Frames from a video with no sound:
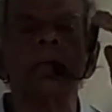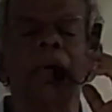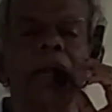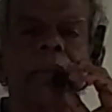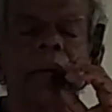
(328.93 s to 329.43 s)

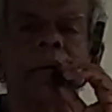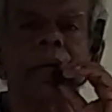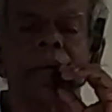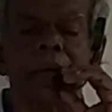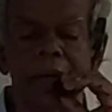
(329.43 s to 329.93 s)
what happened
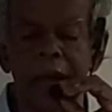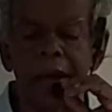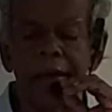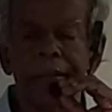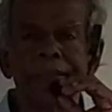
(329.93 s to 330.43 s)
then?
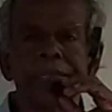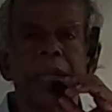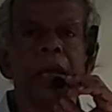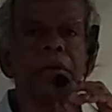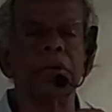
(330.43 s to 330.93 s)

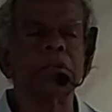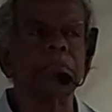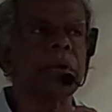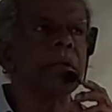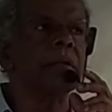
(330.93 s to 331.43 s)
This
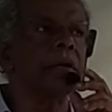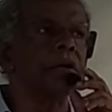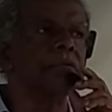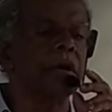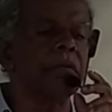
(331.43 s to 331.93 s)
man
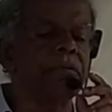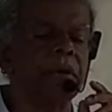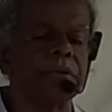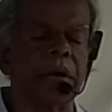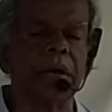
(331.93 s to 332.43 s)
is very
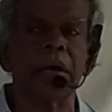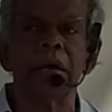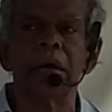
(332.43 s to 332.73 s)
fierce.